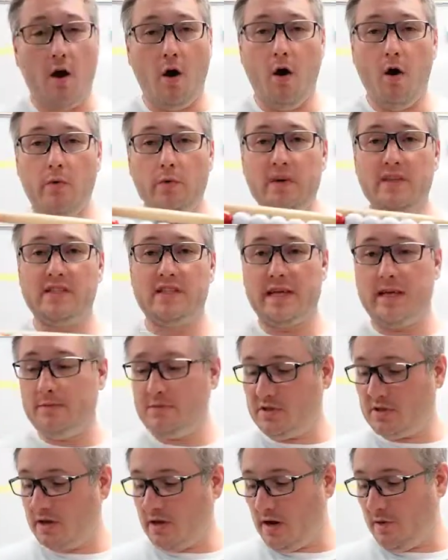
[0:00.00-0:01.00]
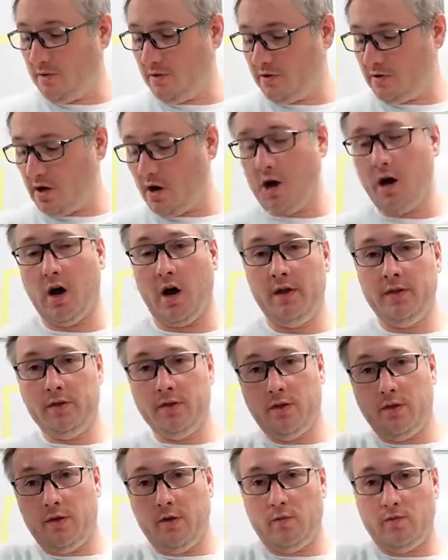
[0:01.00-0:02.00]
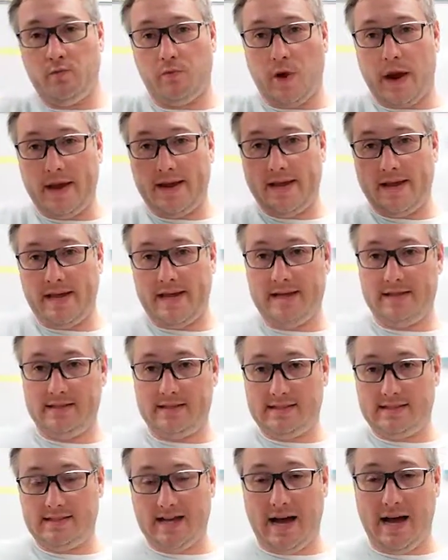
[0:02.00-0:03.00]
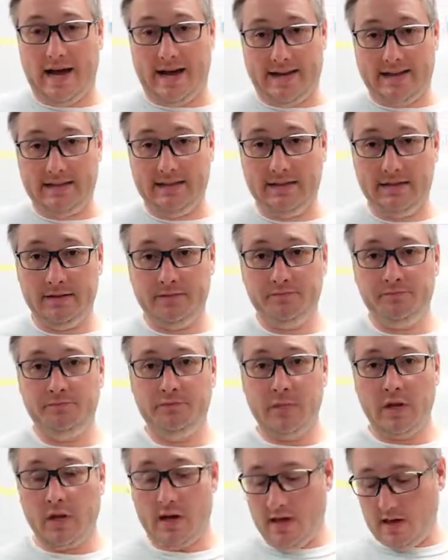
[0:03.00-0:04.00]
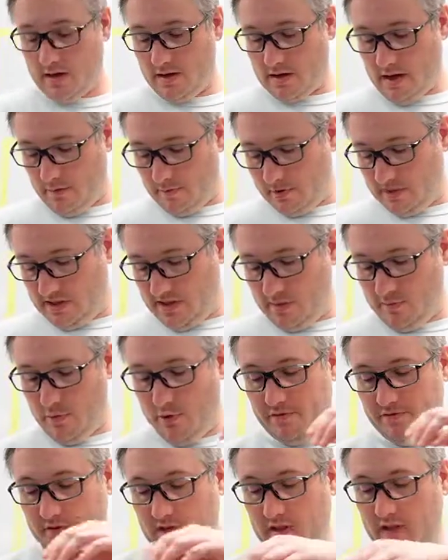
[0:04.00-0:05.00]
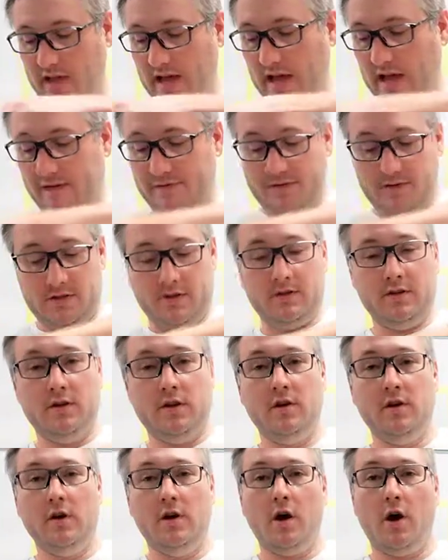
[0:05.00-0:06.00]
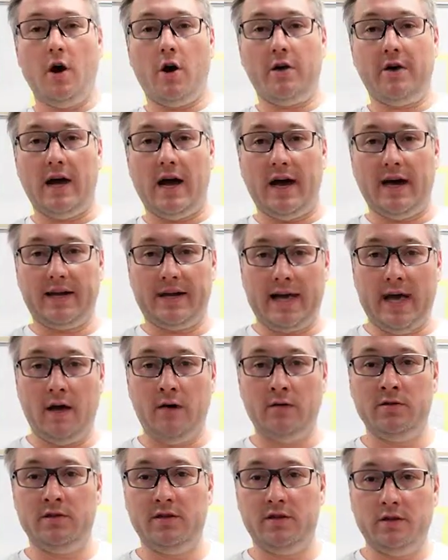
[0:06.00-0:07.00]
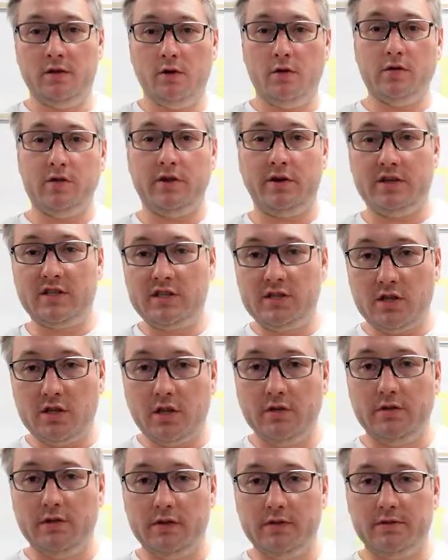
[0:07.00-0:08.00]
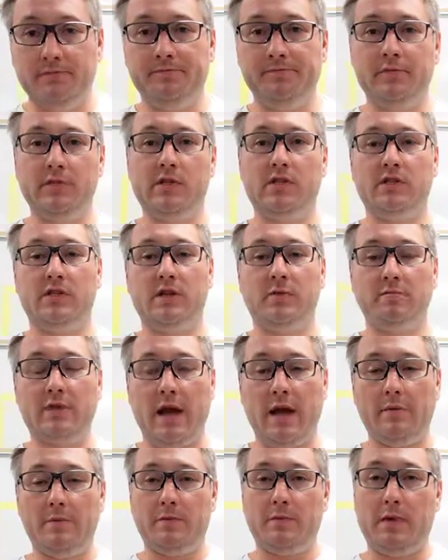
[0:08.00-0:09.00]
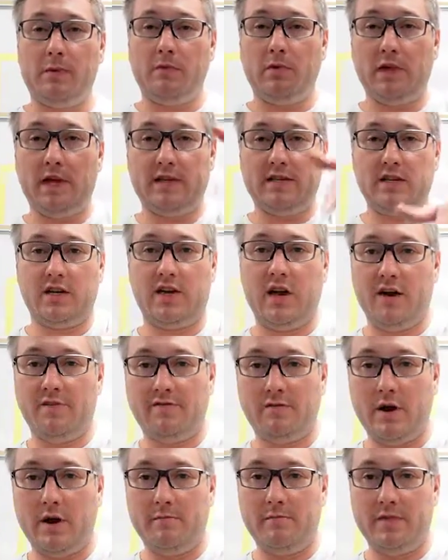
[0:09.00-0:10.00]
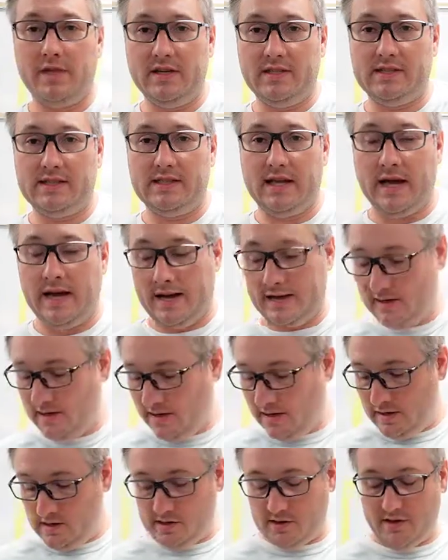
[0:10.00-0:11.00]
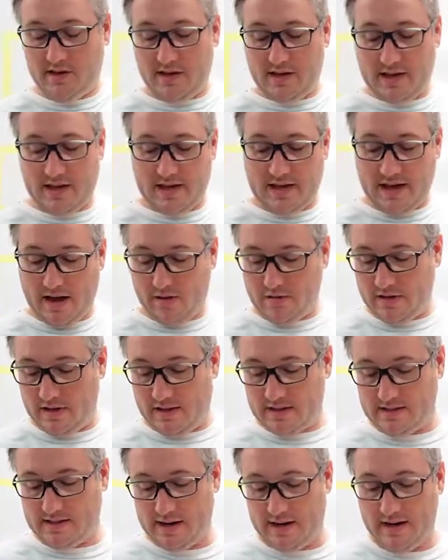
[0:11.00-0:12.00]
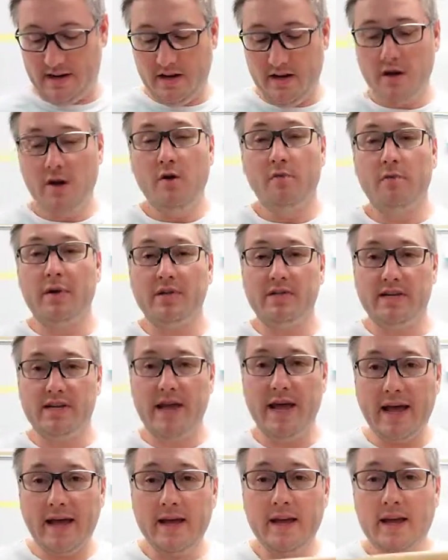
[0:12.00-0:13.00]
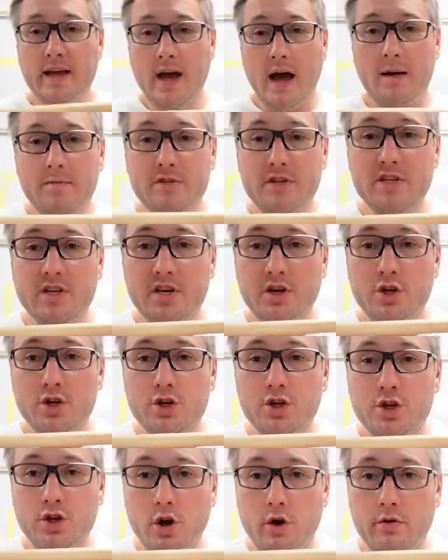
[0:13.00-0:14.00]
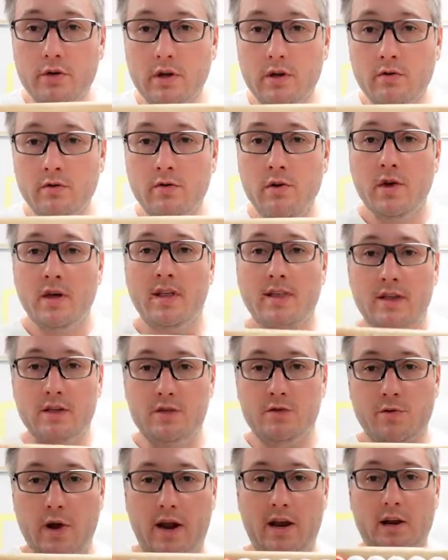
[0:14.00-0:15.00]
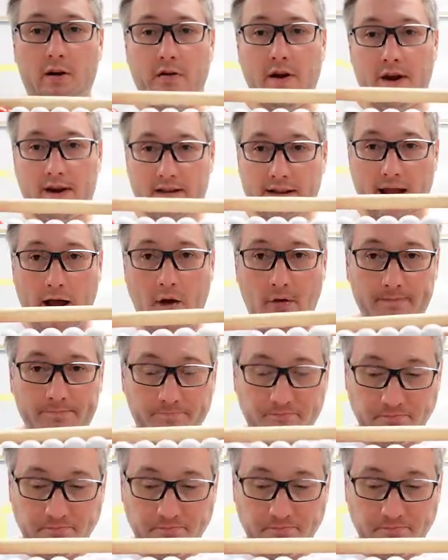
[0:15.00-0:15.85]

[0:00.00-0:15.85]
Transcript: always keeps the numbers on the right-hand side, and the numbers that move to the left are not counted. Those are excluded. So sometimes people like to cover up this side so that they can count that side. But today, I'm just going to show you this rekenrek. Now,